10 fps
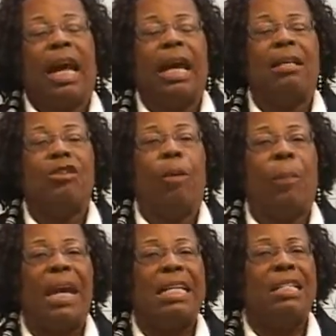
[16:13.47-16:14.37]
And you're
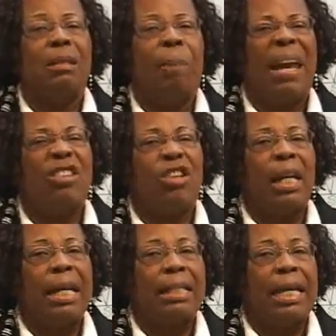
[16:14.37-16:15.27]
paying special
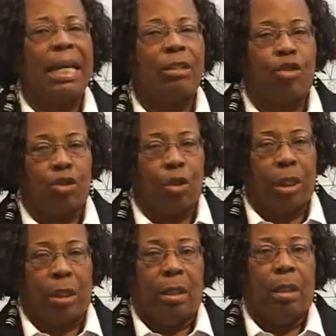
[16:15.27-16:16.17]

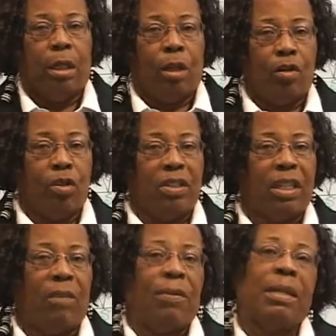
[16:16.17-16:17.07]
attention, not just
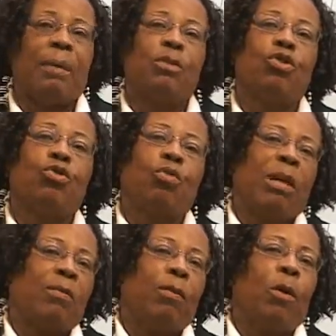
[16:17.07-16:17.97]
giving them
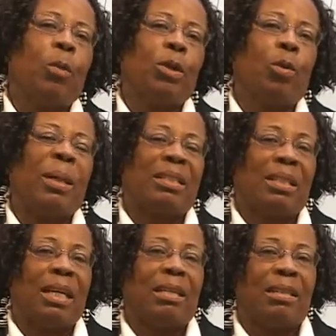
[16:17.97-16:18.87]
straightforward
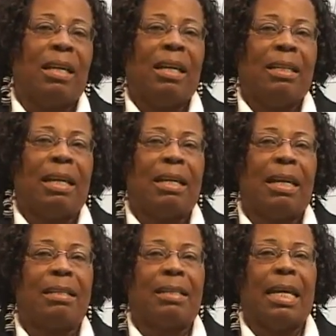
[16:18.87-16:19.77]
questions that
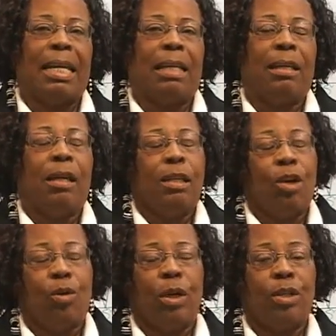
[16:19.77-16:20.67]
they're saying,
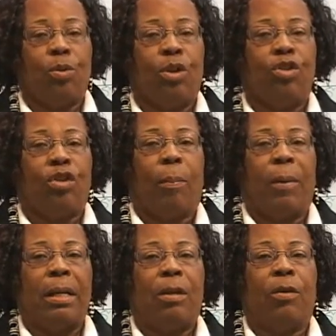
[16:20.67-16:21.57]
you're going to a shop
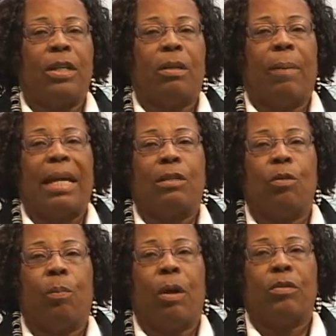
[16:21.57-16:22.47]
and you're going to buy
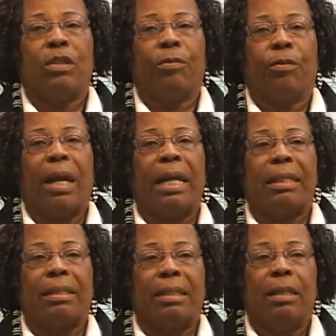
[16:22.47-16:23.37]
2 pounds of
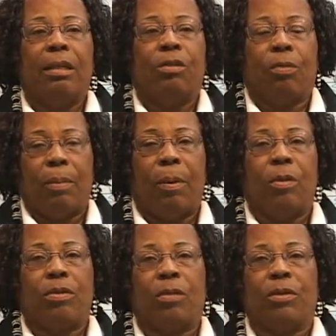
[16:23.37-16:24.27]
rice, 3
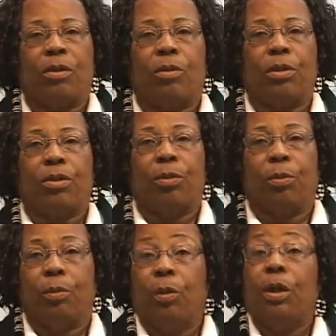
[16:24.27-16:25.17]
pounds of so-and-so.